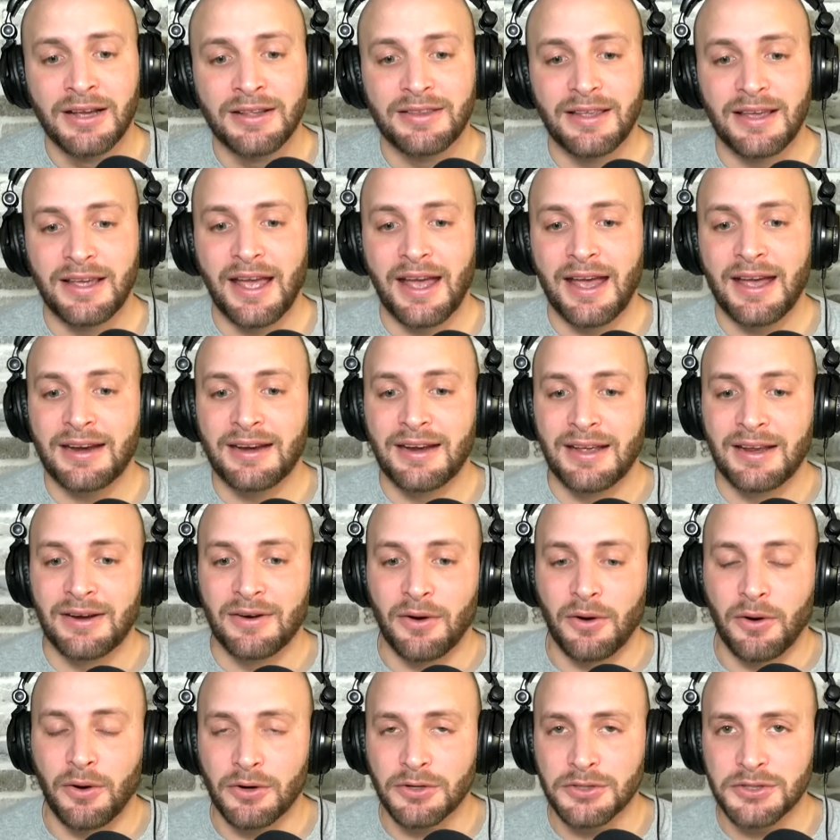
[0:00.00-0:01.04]
They had an
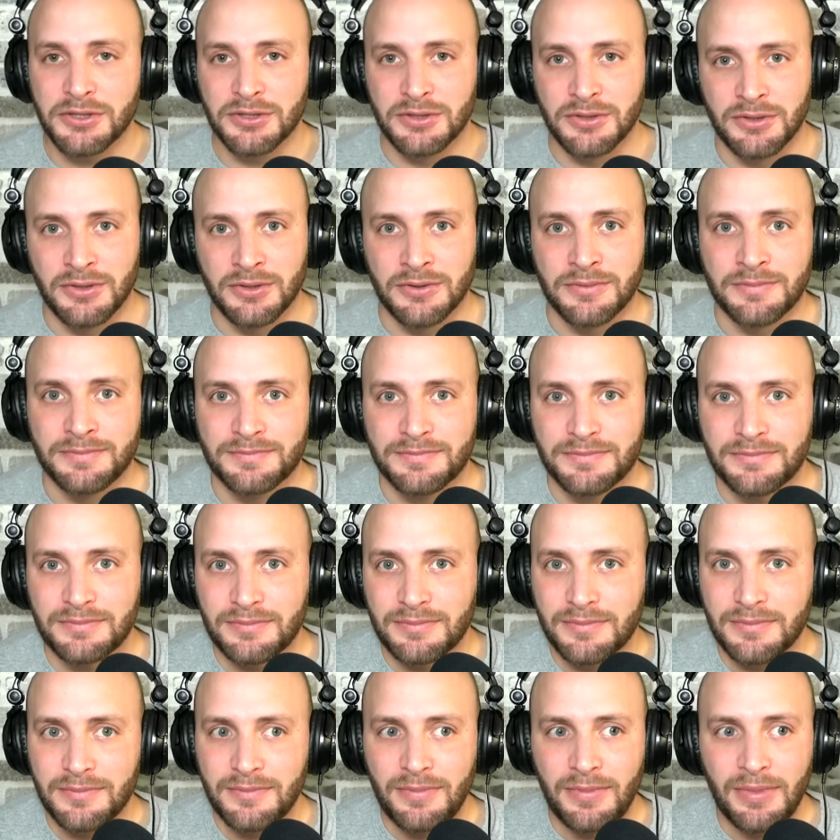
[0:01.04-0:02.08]
arsenal
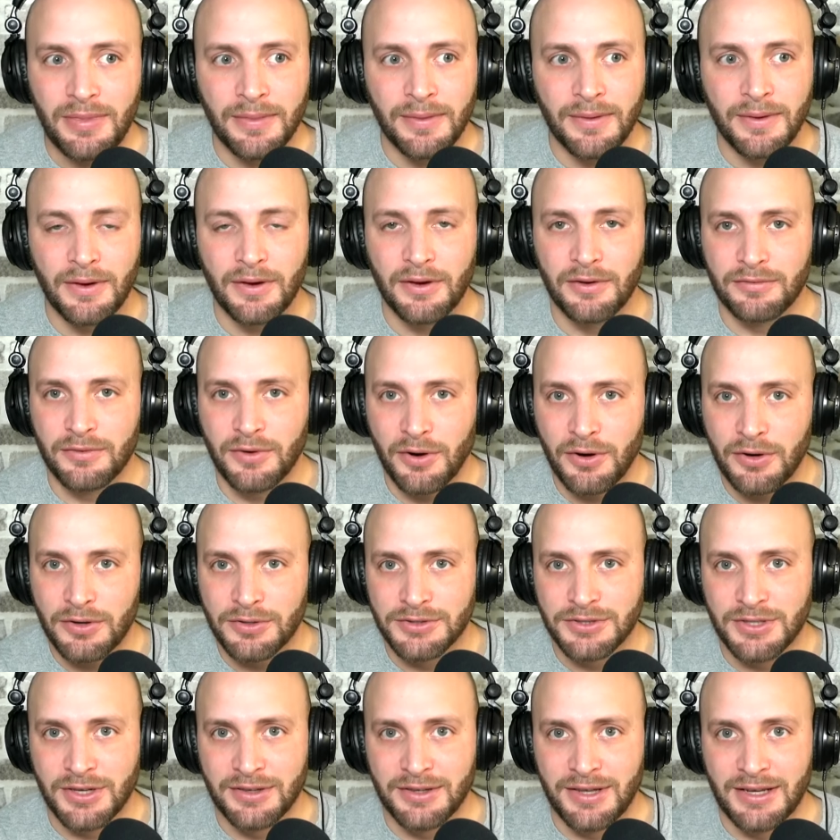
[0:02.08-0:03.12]
of
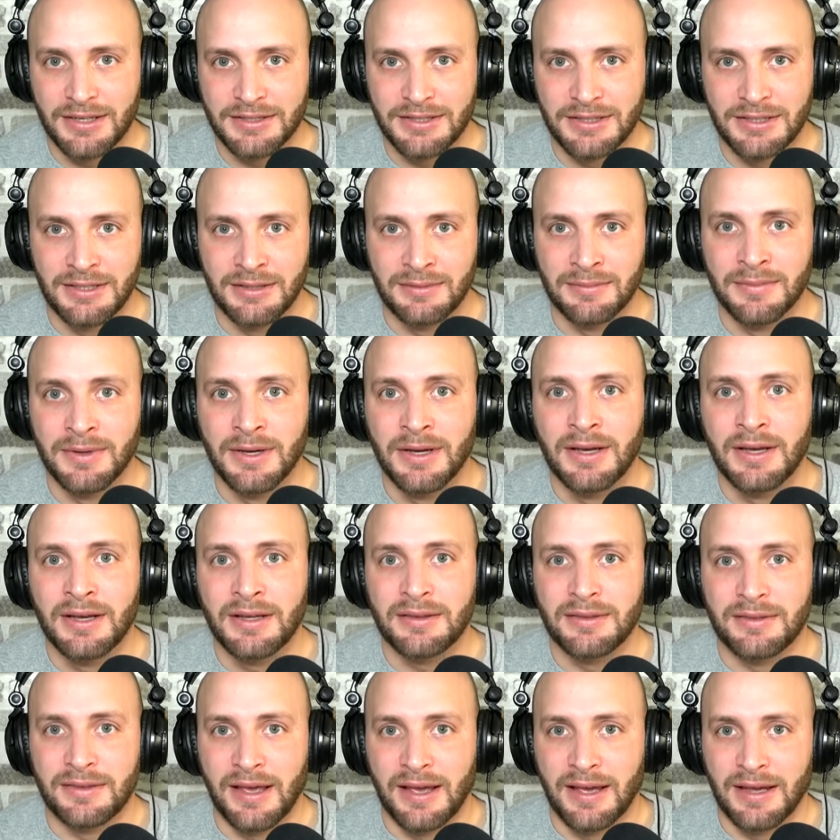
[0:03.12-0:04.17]
guards on that team
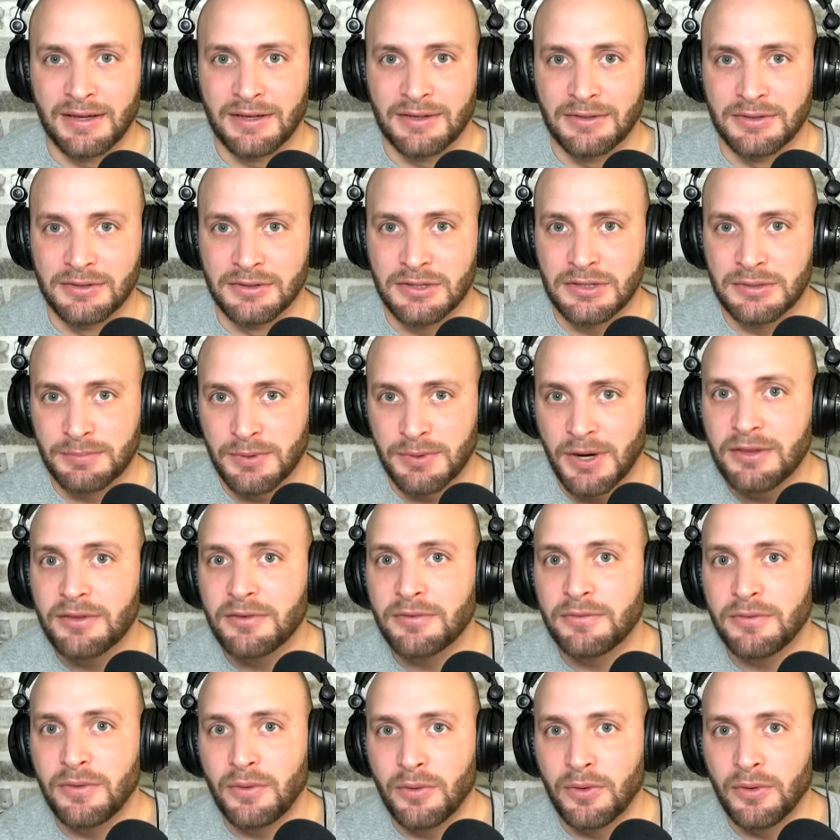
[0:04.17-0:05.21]
that could spread the
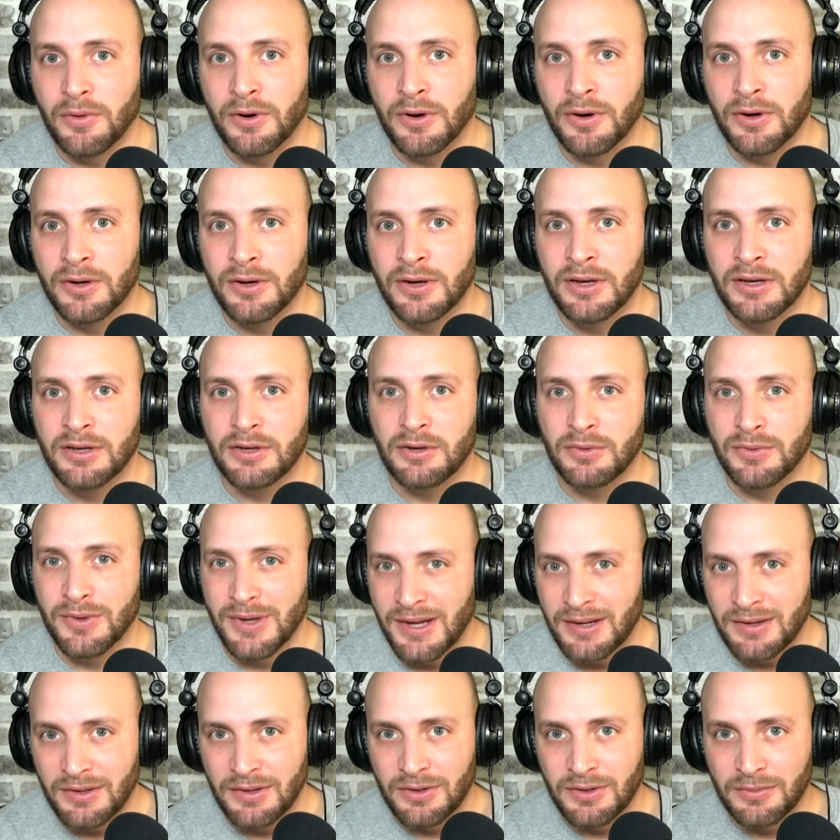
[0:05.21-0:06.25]
floor,
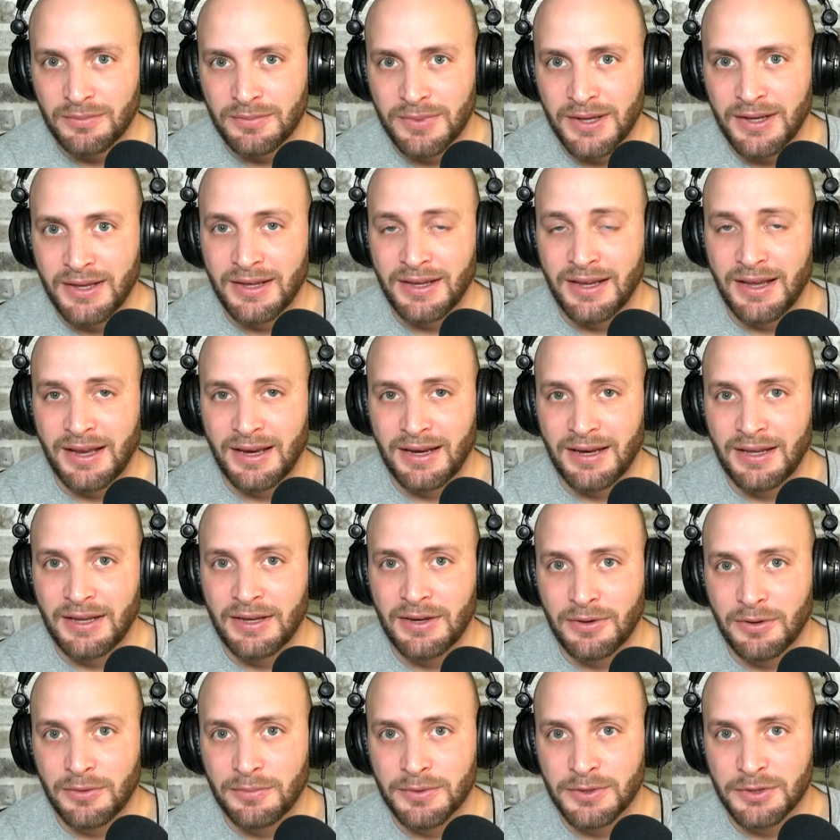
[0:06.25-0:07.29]
create a little bit, and
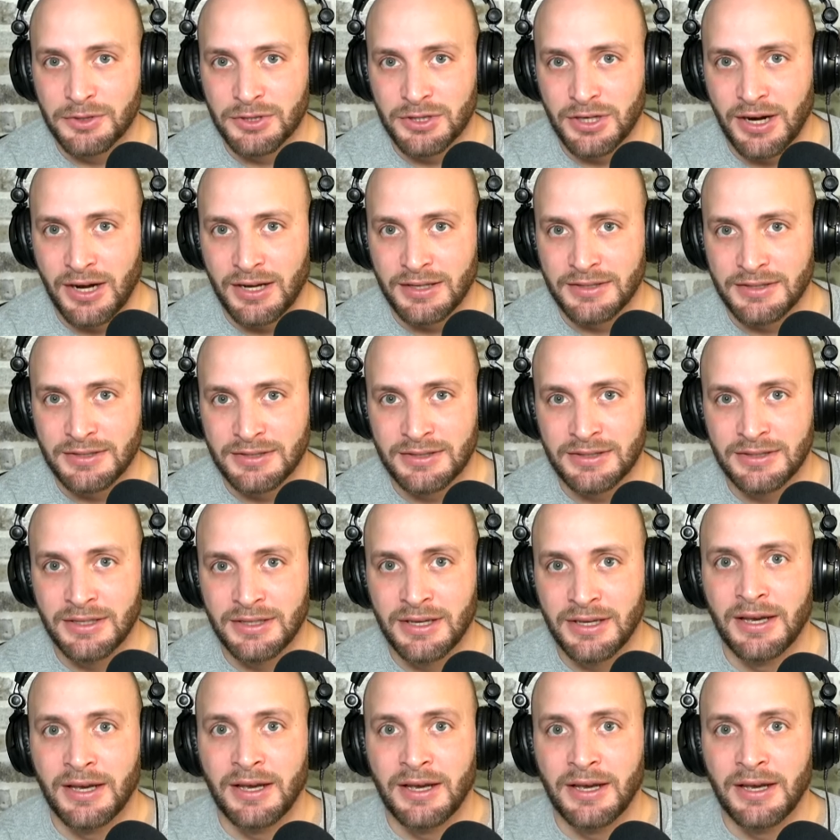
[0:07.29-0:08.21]
hit open shots.